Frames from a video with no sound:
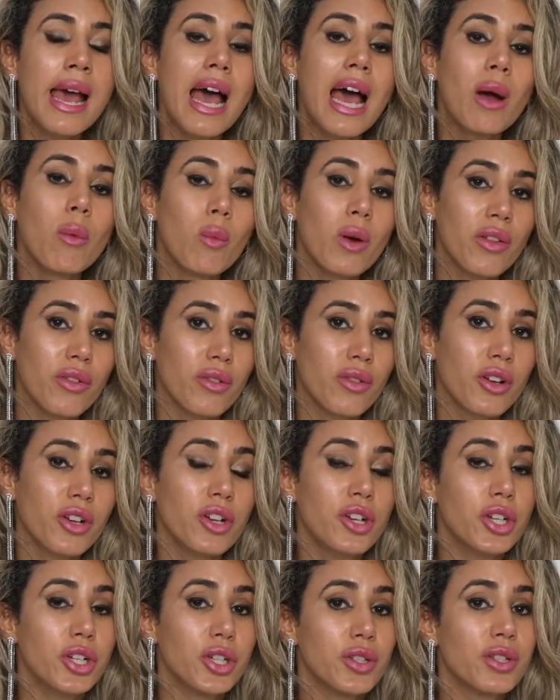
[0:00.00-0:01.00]
and whether or not you
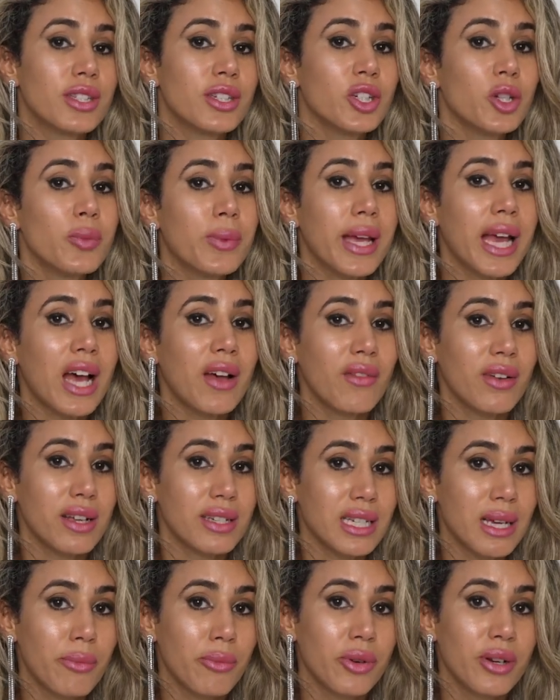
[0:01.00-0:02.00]
should still be having a
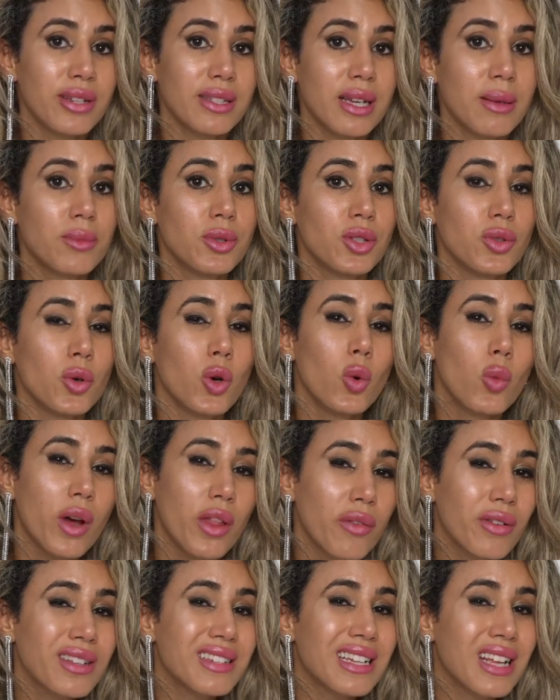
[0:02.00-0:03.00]
temporary exemption or
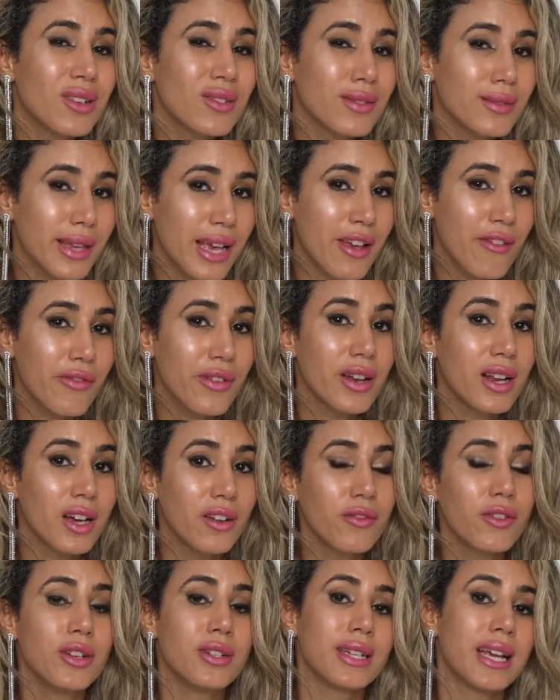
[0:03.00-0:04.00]
whether it's now safe
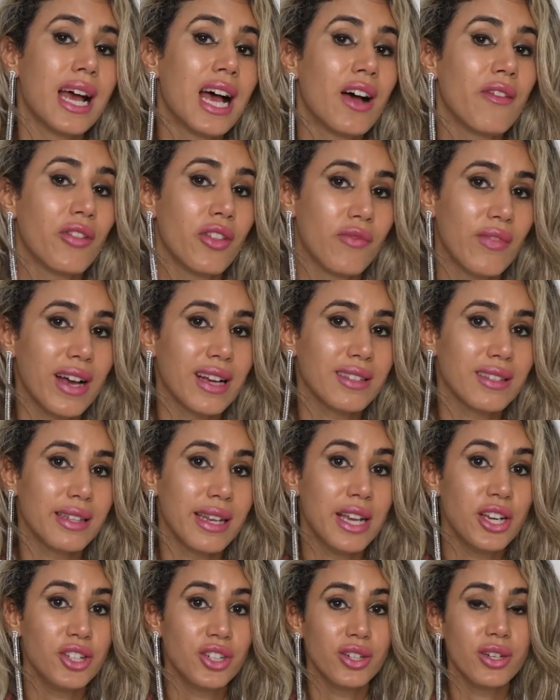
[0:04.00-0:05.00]
enough for you to have the
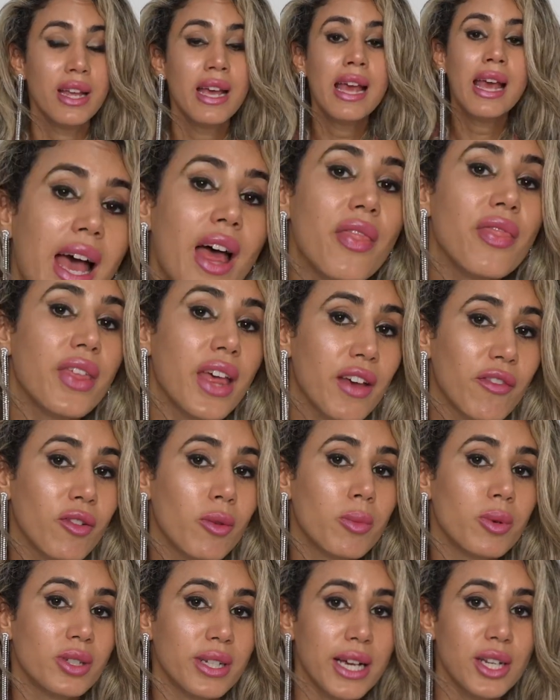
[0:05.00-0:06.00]
vaccination and therefore
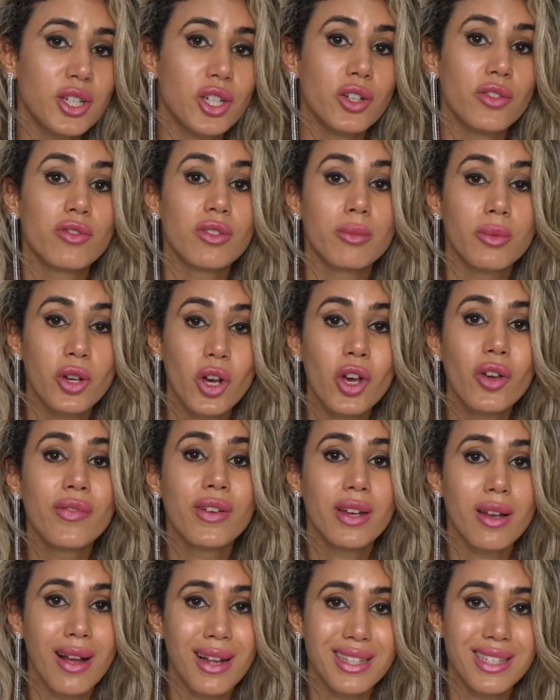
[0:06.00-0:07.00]
protect you from
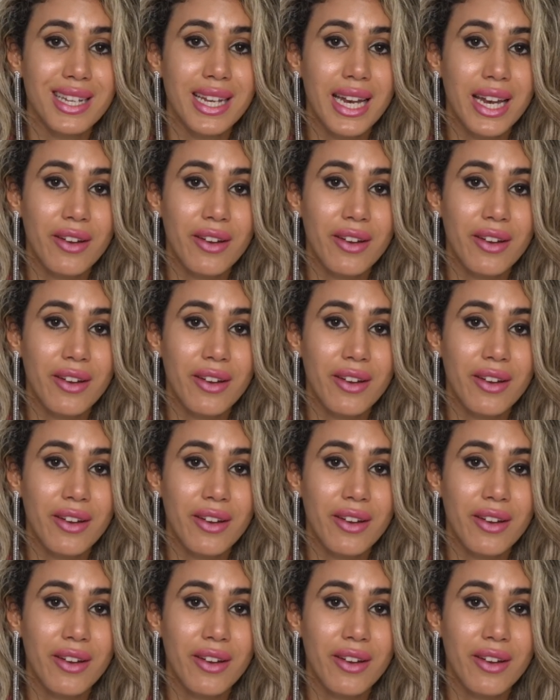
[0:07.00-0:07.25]
COVID 19